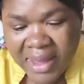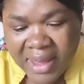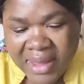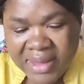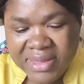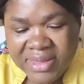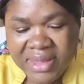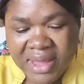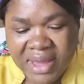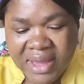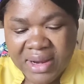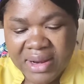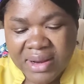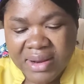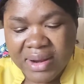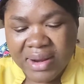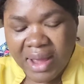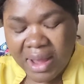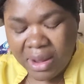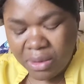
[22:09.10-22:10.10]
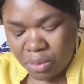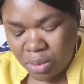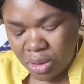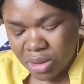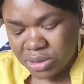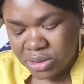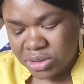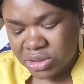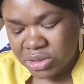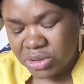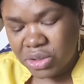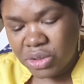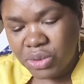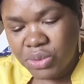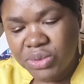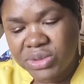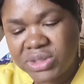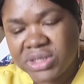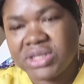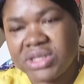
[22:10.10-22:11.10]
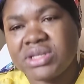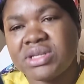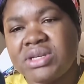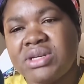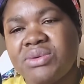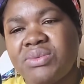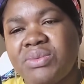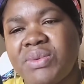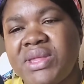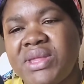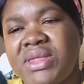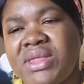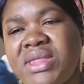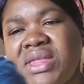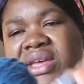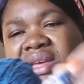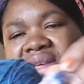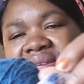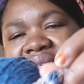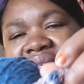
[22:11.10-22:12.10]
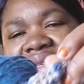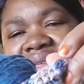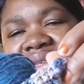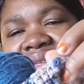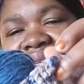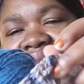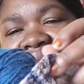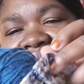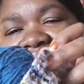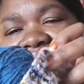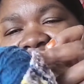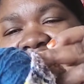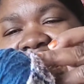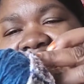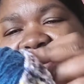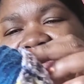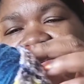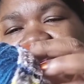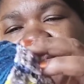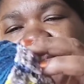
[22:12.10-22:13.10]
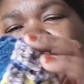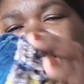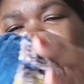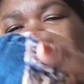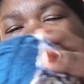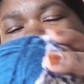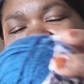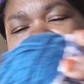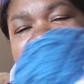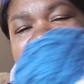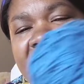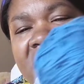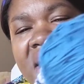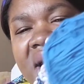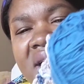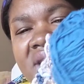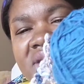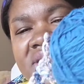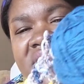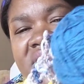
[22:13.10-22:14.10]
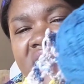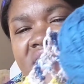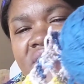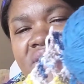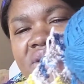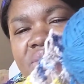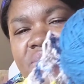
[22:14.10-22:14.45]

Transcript: Then I want to use it with this. So, because I know it